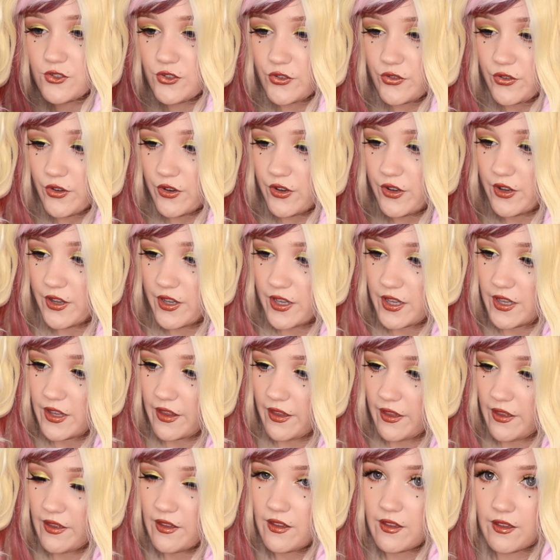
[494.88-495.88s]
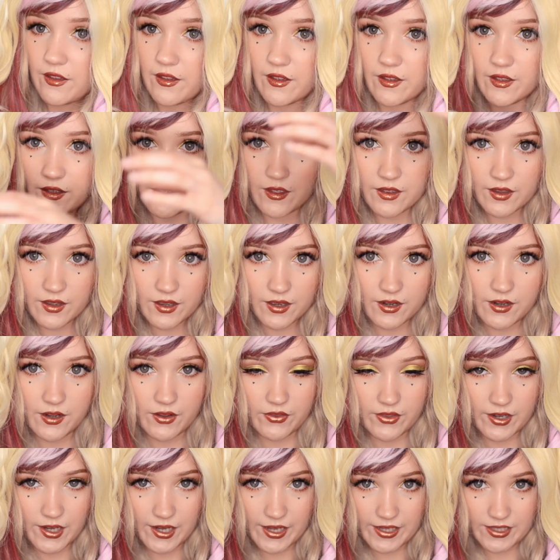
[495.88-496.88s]
try
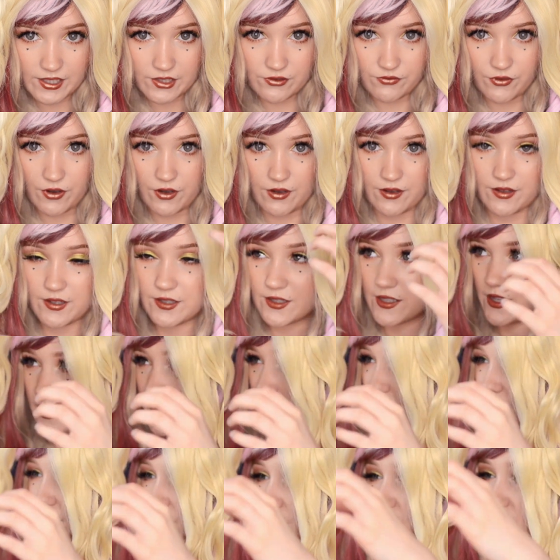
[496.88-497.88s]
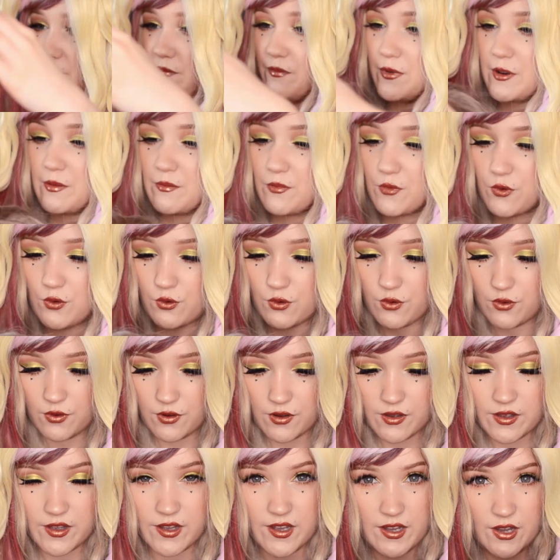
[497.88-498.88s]
another lace front because I think they're a bit more
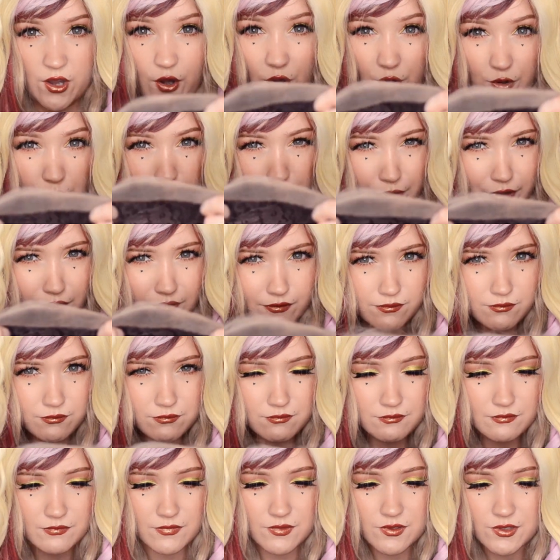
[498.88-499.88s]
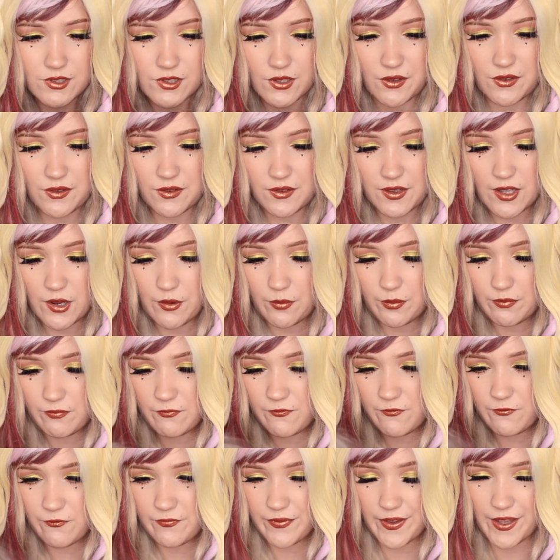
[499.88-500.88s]
open, so they'll
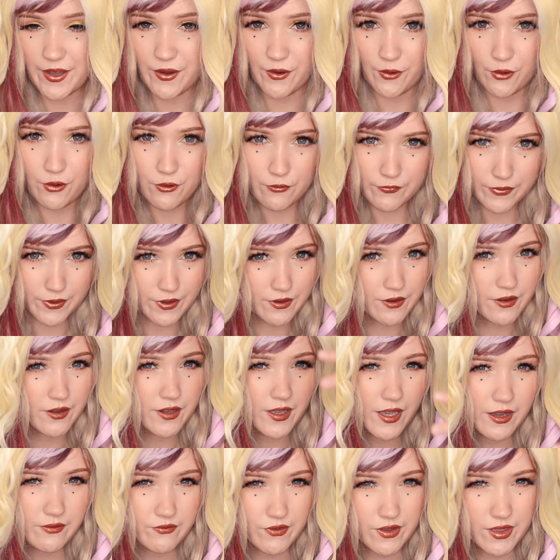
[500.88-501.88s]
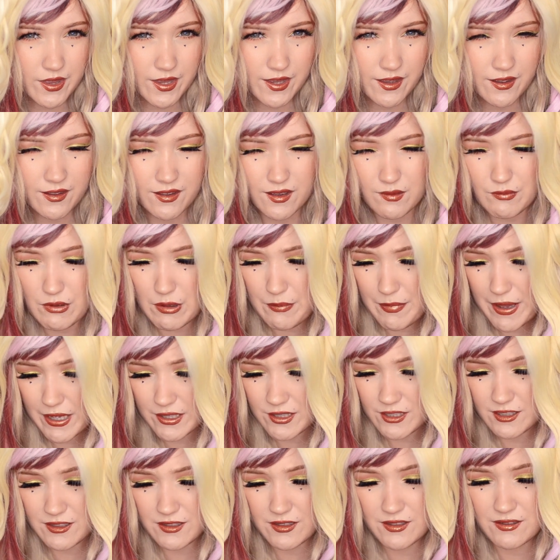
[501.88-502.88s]
fit over everything a bit
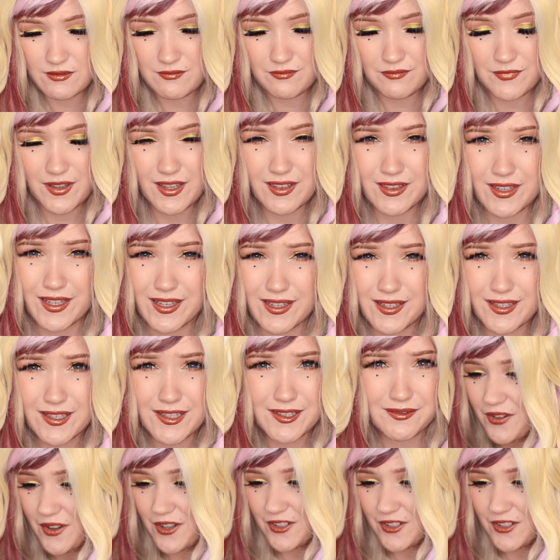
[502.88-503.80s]
better, I think.